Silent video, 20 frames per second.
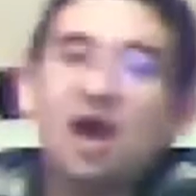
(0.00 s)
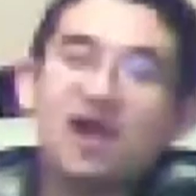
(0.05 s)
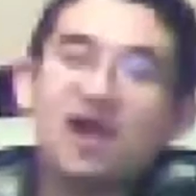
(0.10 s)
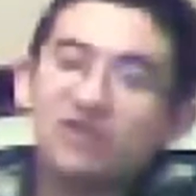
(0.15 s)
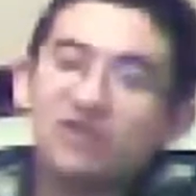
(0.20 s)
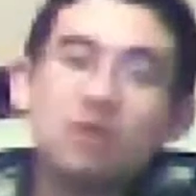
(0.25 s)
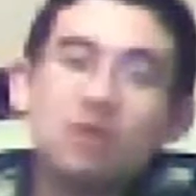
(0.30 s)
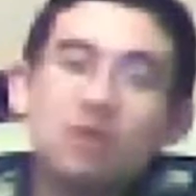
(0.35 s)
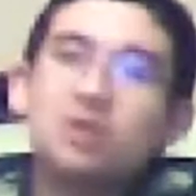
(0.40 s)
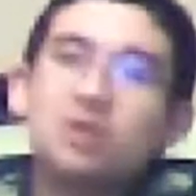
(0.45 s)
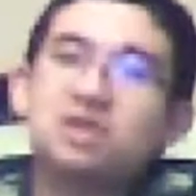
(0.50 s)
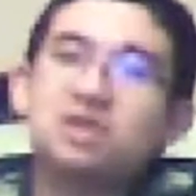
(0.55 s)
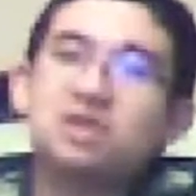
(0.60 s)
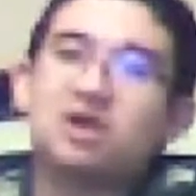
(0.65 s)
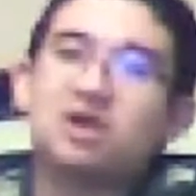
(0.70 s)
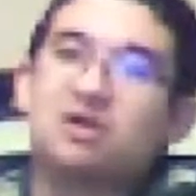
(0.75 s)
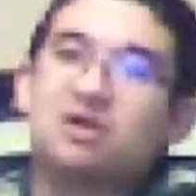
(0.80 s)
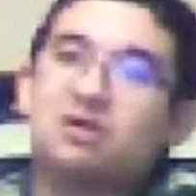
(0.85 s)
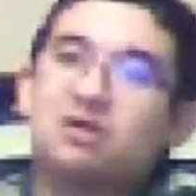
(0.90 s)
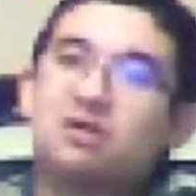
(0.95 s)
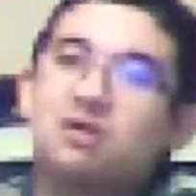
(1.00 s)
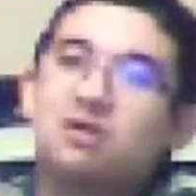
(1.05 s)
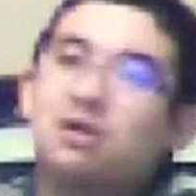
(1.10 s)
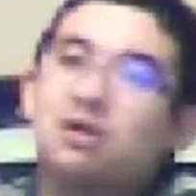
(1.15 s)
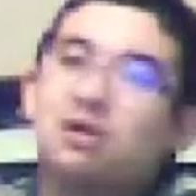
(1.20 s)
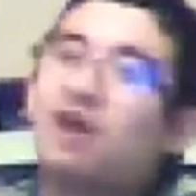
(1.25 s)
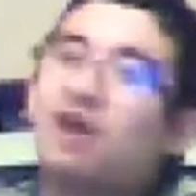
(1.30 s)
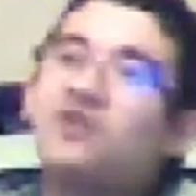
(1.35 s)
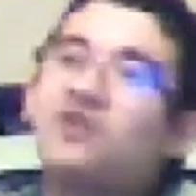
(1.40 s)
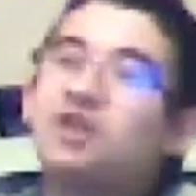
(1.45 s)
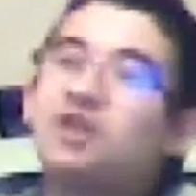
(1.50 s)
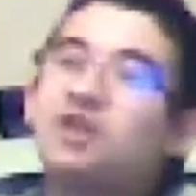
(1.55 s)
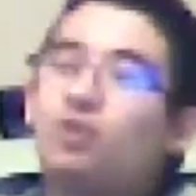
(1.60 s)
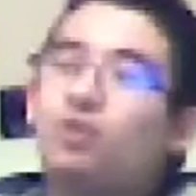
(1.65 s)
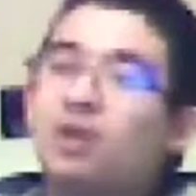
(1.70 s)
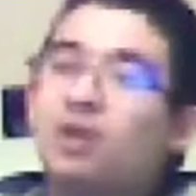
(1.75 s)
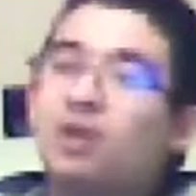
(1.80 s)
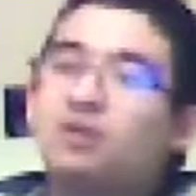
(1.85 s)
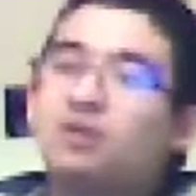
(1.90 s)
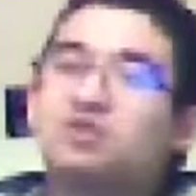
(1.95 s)
I think we're done. I think
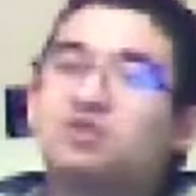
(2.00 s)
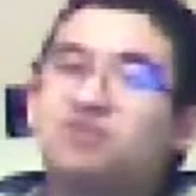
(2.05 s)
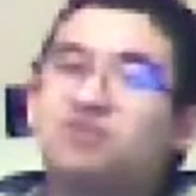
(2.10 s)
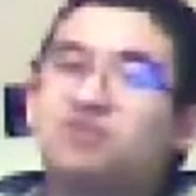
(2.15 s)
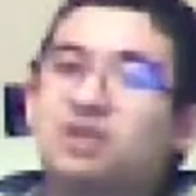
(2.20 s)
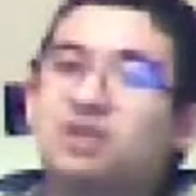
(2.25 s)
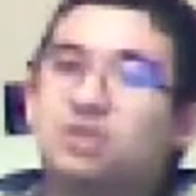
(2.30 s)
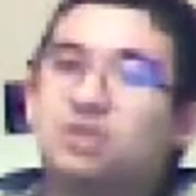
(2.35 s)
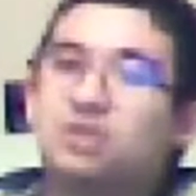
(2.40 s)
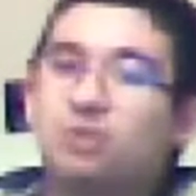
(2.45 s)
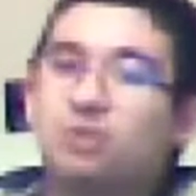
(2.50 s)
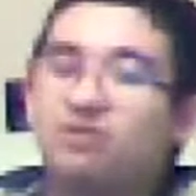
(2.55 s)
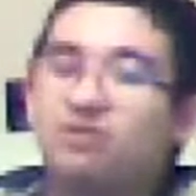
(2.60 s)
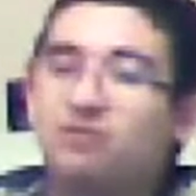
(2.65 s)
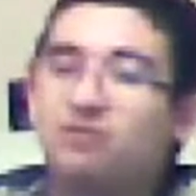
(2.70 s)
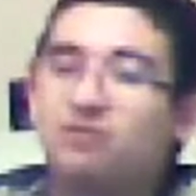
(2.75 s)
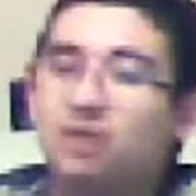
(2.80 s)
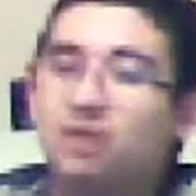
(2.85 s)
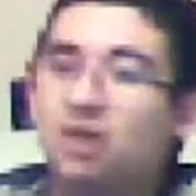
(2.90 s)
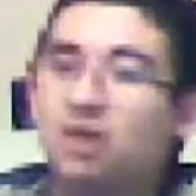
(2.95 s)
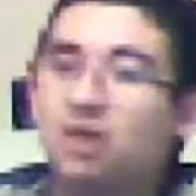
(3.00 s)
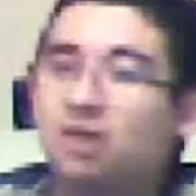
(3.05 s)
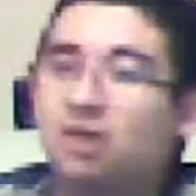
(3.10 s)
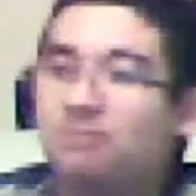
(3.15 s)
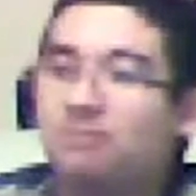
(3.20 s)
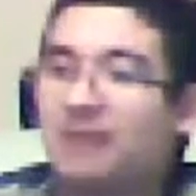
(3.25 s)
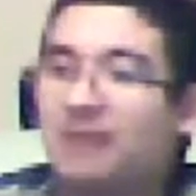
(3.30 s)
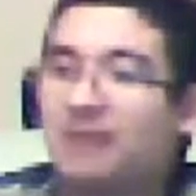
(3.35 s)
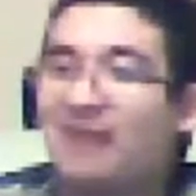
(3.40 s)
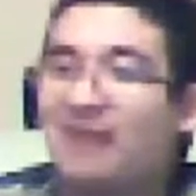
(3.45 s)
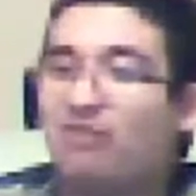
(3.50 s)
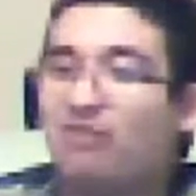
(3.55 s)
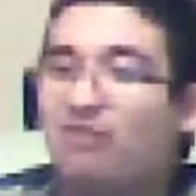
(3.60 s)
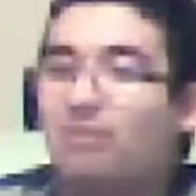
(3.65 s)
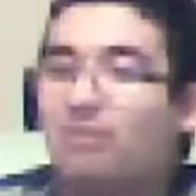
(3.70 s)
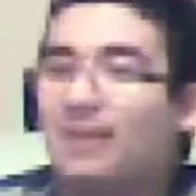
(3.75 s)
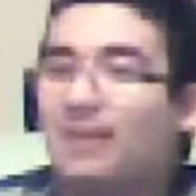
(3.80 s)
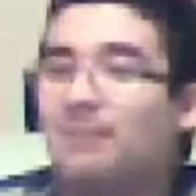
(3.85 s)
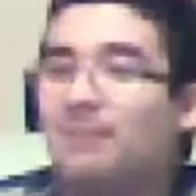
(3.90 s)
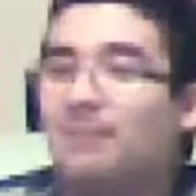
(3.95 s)
the Wii U is finished with uh,
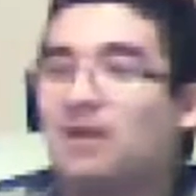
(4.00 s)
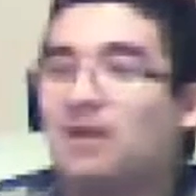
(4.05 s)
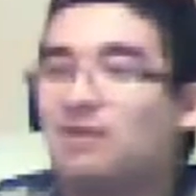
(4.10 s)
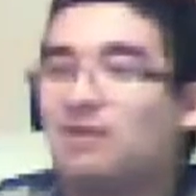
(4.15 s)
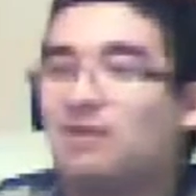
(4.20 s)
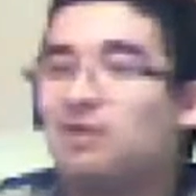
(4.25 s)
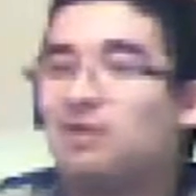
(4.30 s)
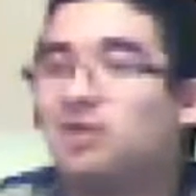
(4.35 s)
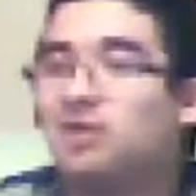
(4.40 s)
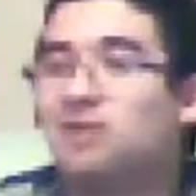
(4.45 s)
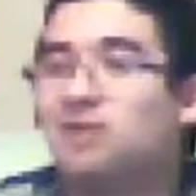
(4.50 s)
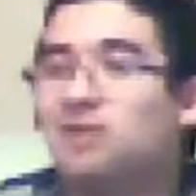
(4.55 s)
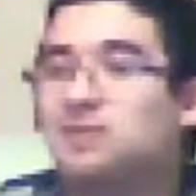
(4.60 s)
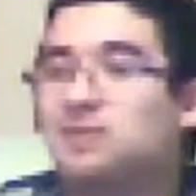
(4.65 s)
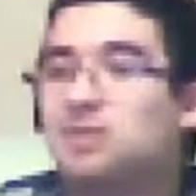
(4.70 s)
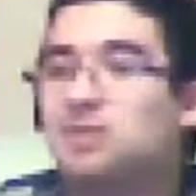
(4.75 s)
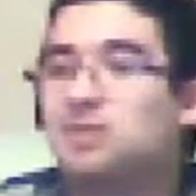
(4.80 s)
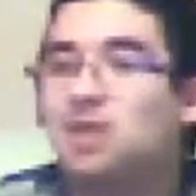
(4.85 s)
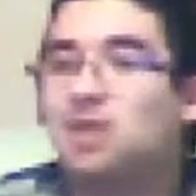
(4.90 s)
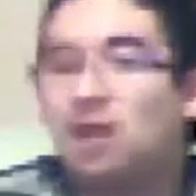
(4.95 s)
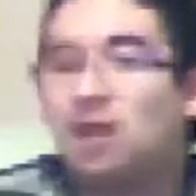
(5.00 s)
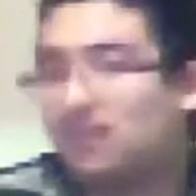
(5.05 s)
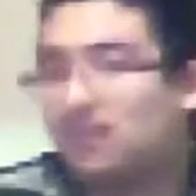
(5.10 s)
platforming Mario games.